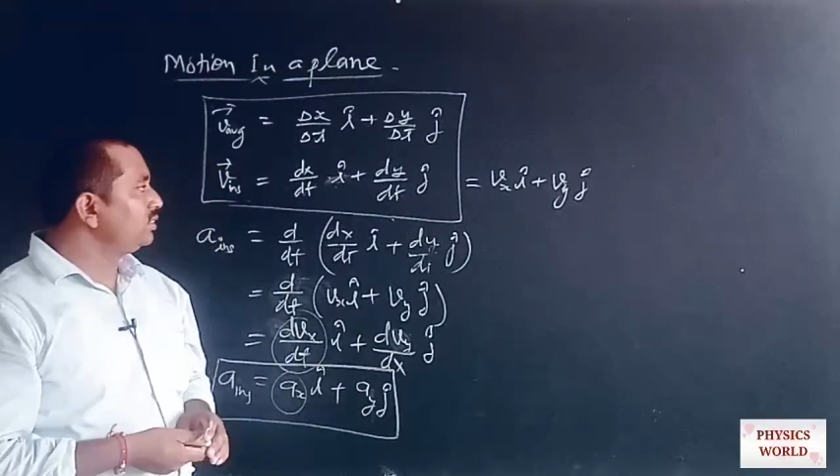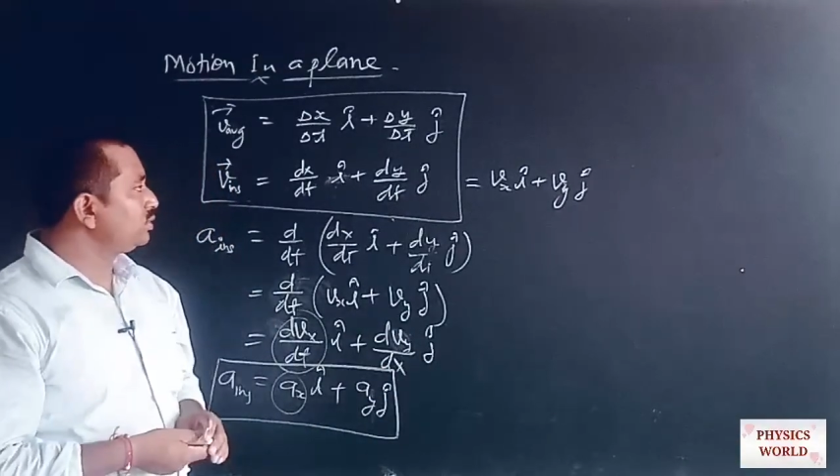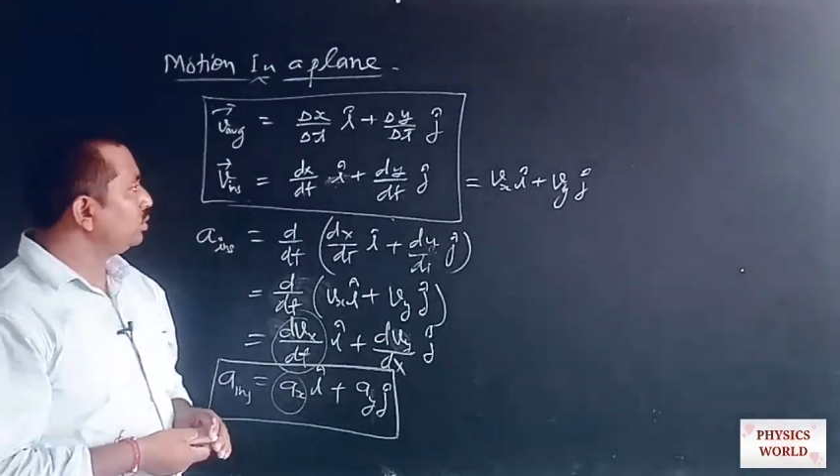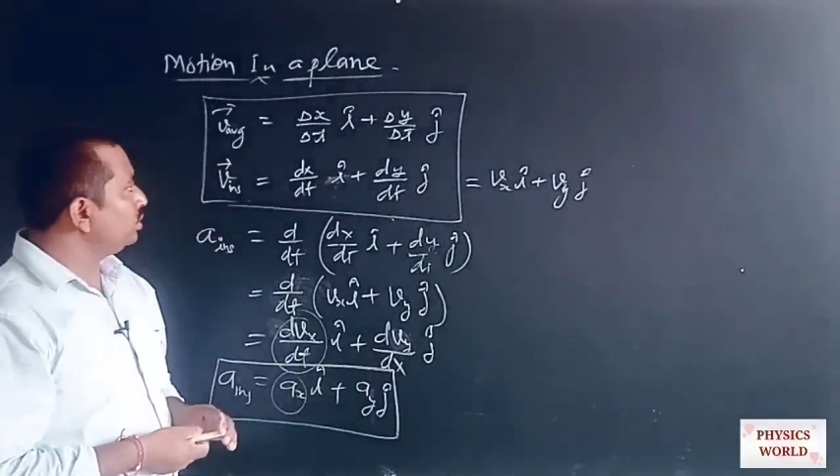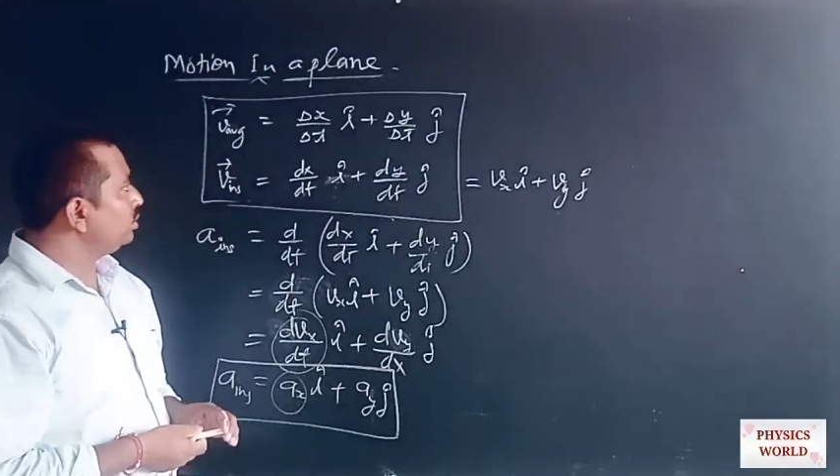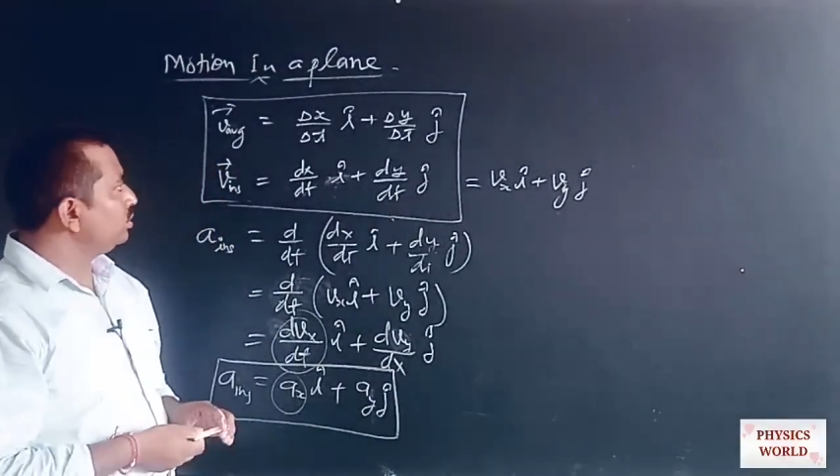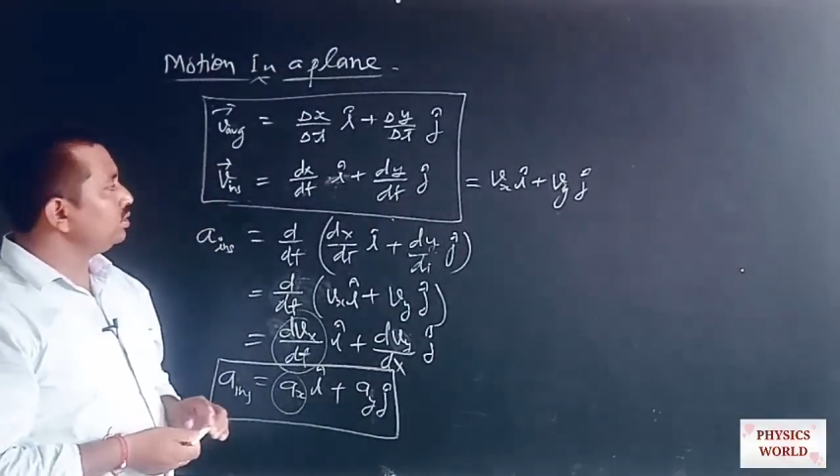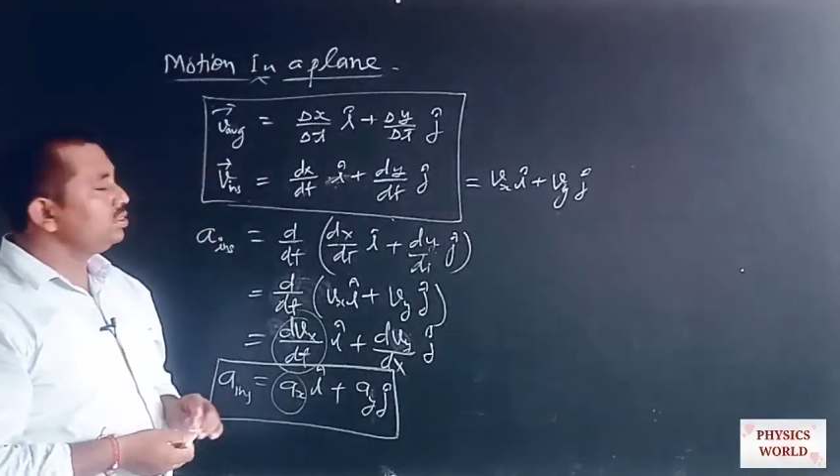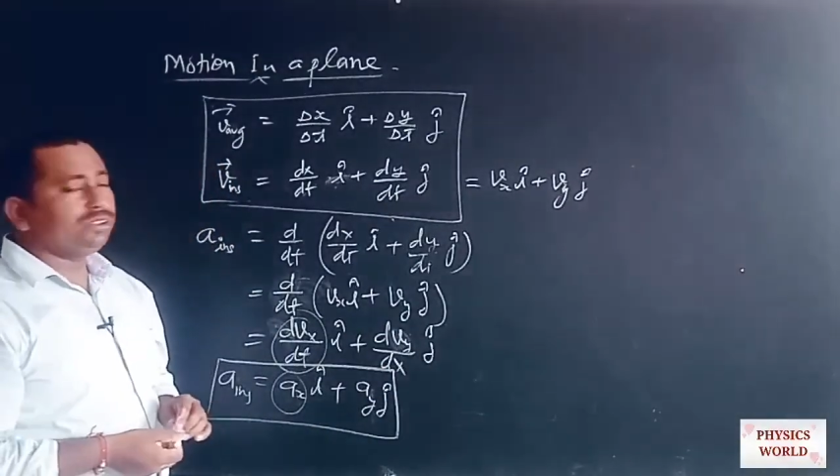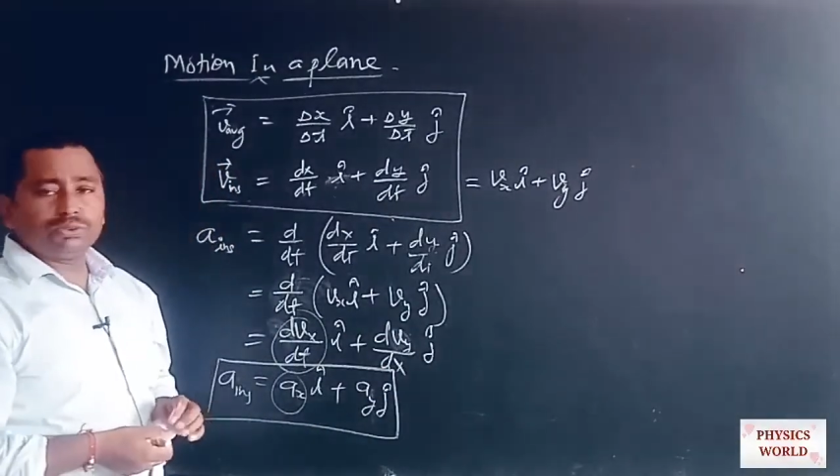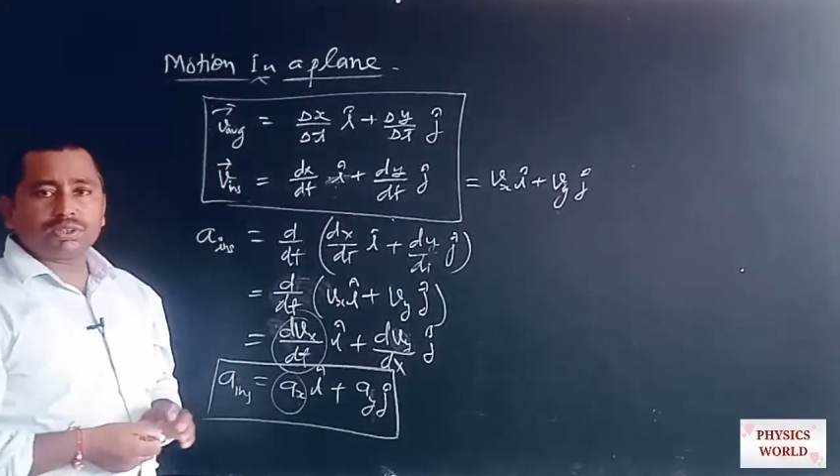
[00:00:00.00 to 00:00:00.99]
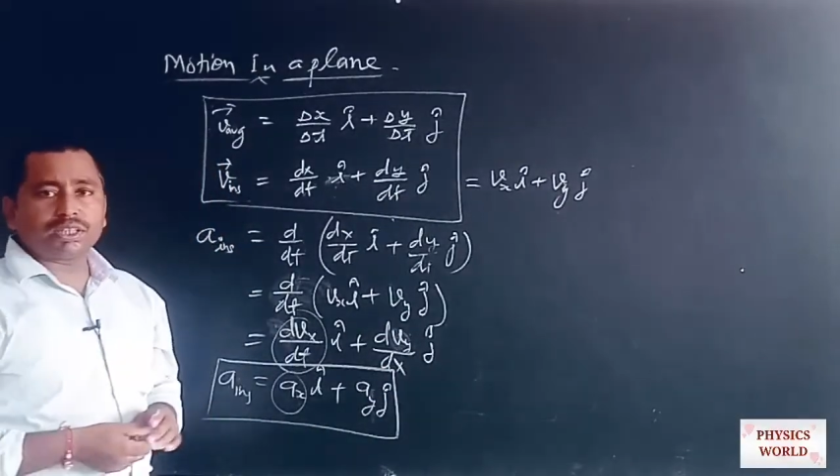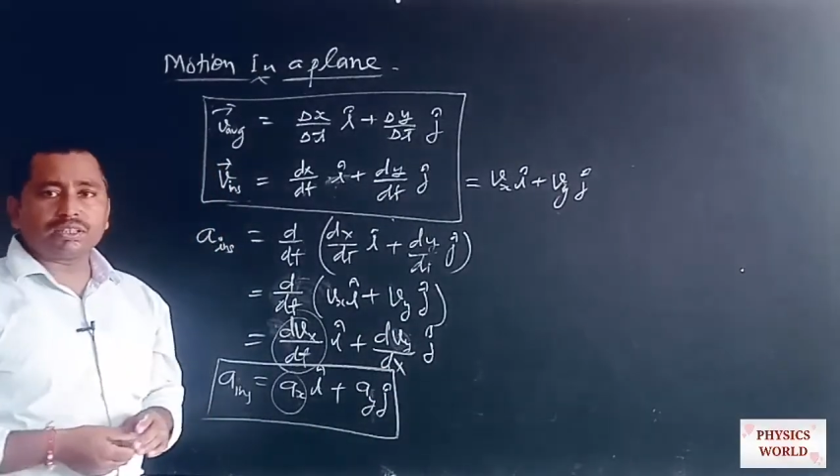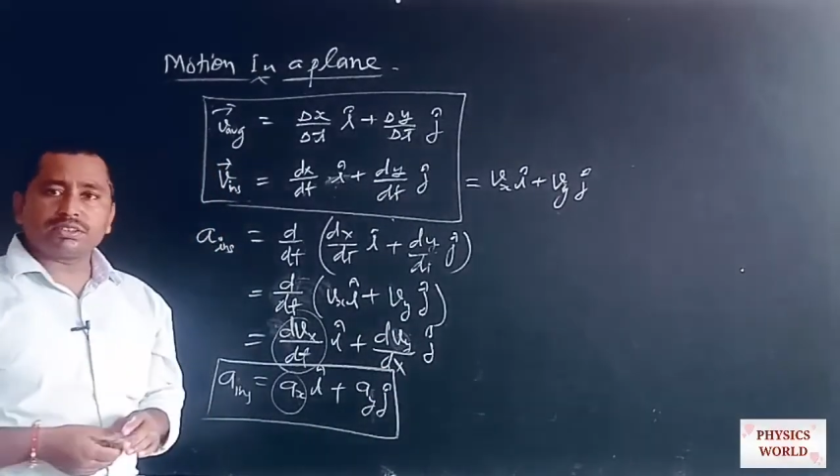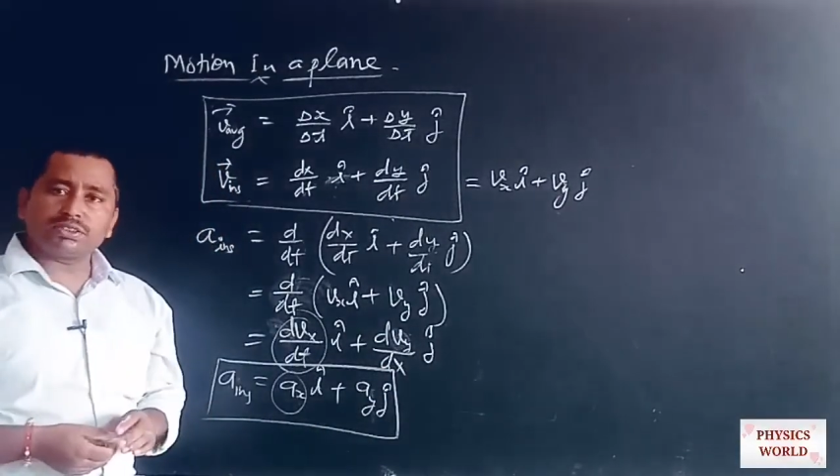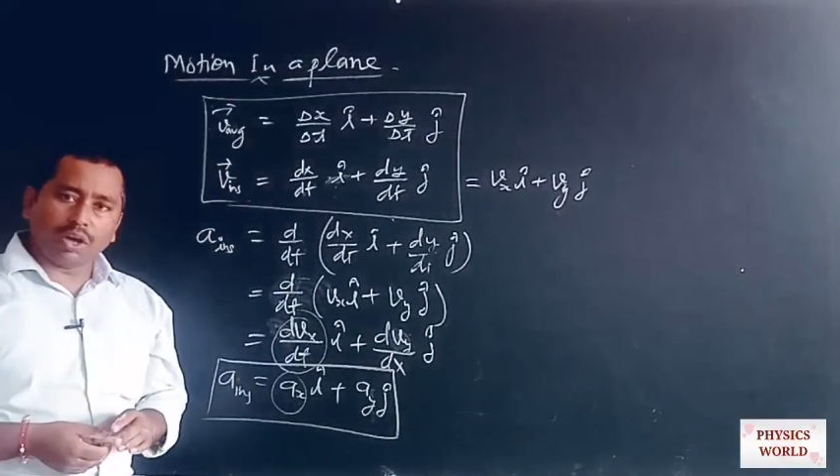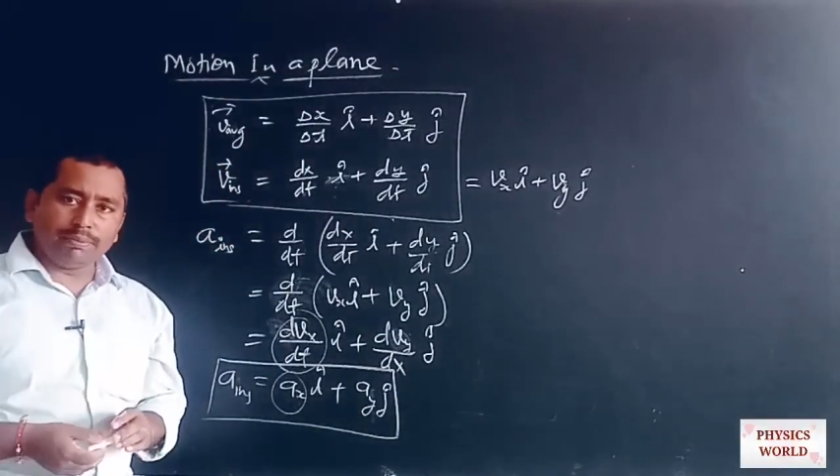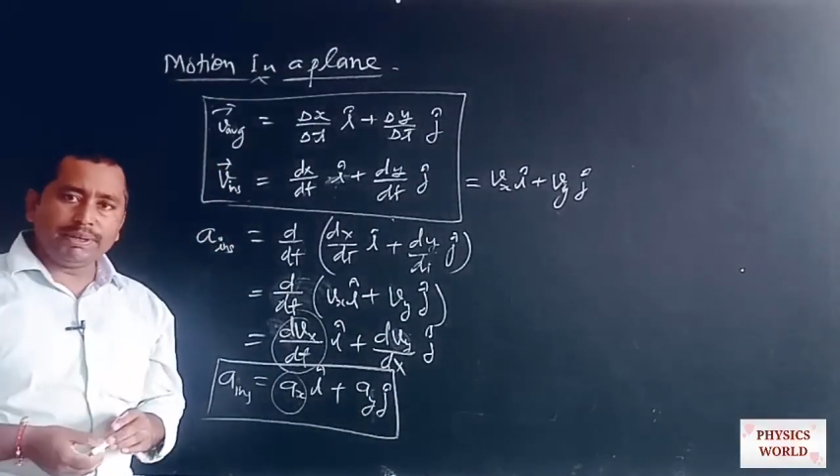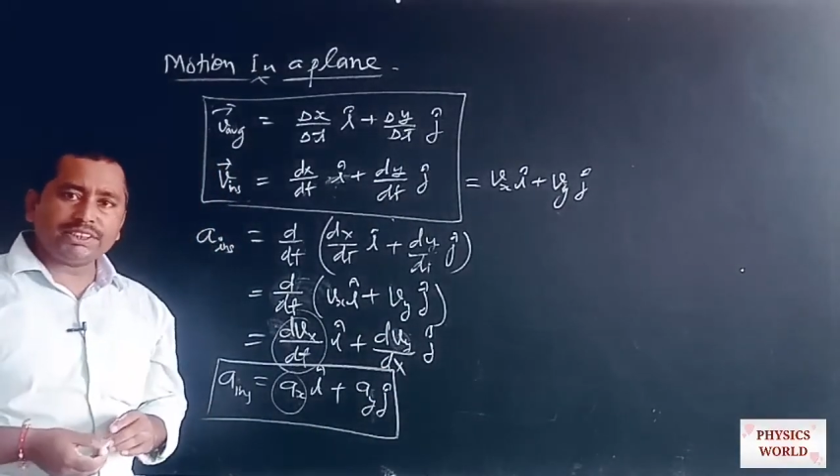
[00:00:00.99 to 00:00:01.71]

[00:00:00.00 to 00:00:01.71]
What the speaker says: so you solve